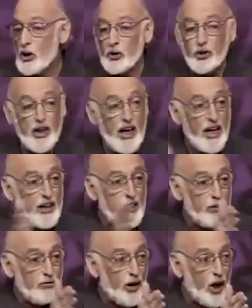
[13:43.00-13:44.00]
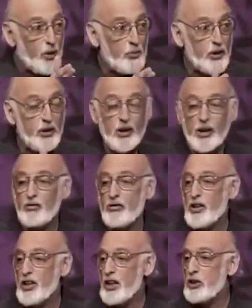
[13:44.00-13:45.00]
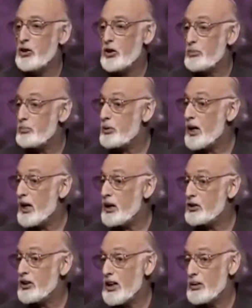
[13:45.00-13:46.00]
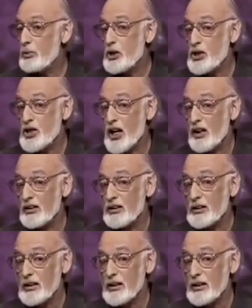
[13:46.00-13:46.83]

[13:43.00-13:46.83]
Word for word: you scan the environment for things you can praise and appreciate.